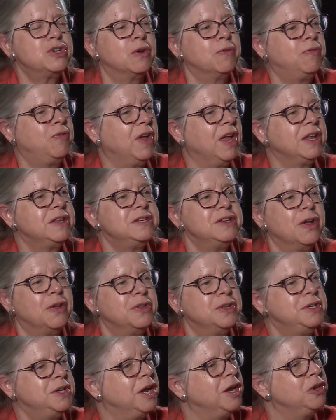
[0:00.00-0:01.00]
your fancy on
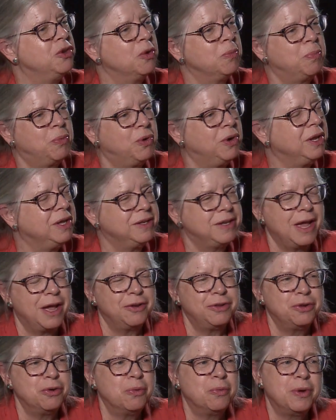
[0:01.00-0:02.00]
the day you're putting
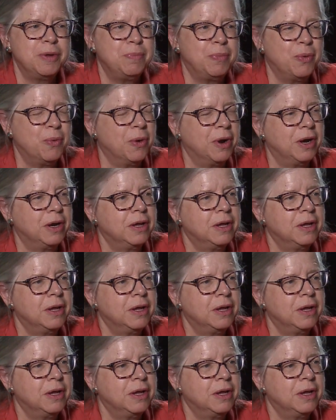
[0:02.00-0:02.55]
down your report.